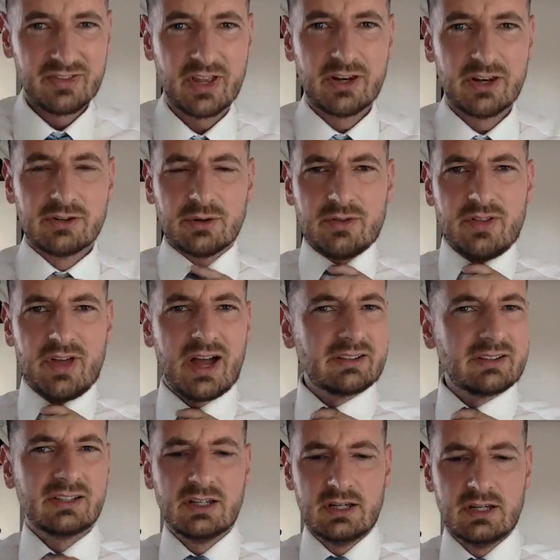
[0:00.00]
Then you're doing
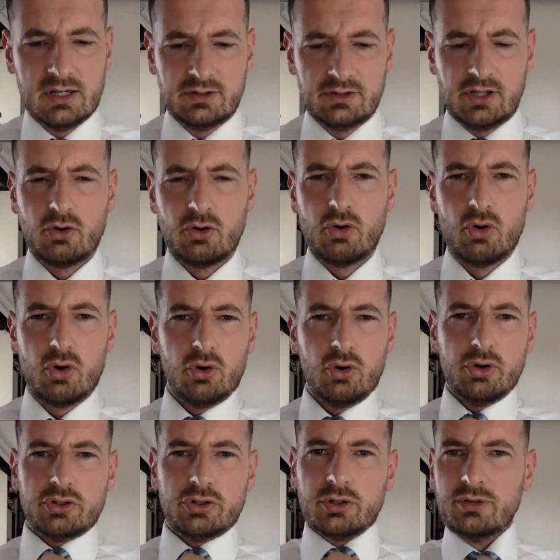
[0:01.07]
that. Then
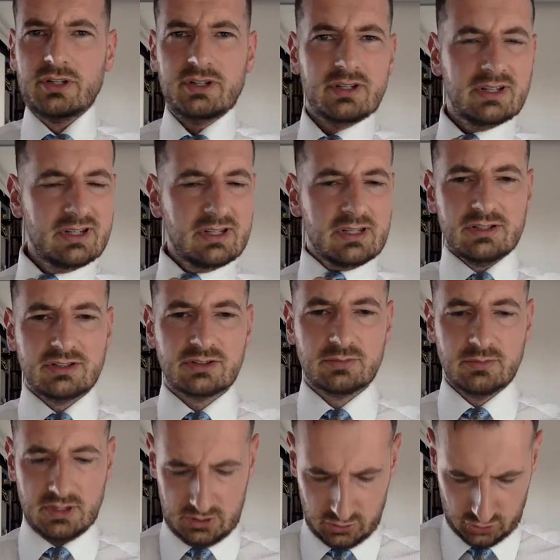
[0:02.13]
all you're doing
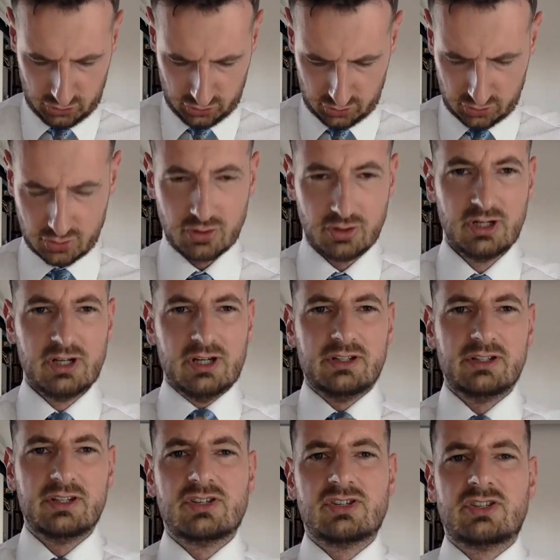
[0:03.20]
is making sure
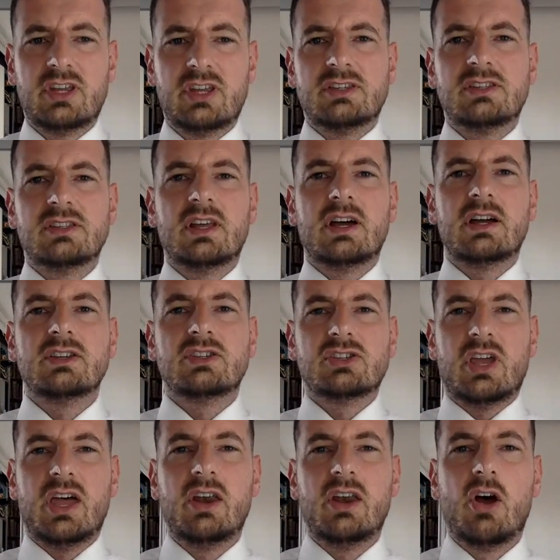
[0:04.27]
this stays
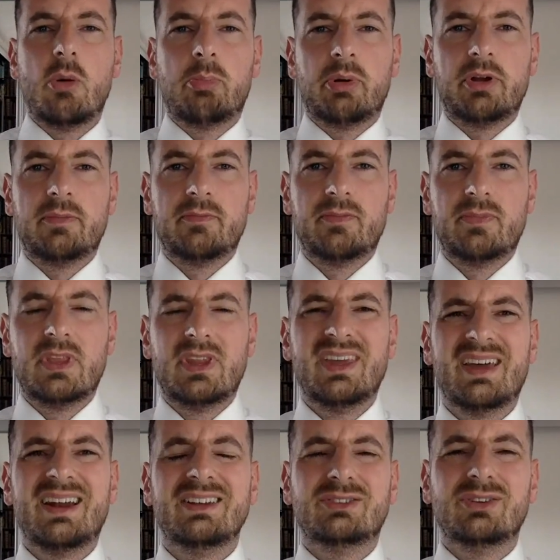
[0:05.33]
nice and up.
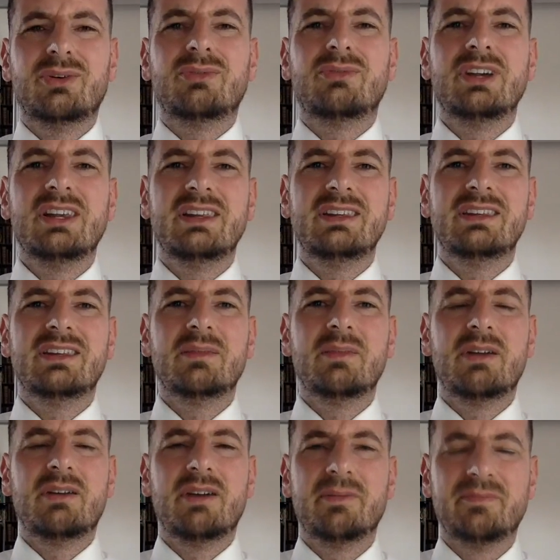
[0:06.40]
And I don't really need a
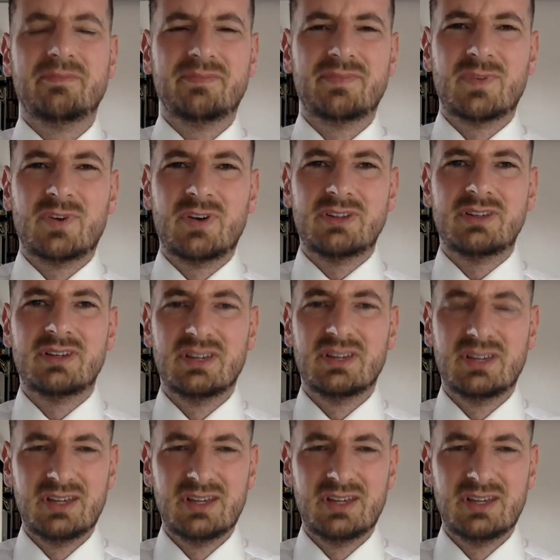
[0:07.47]
mirror, right?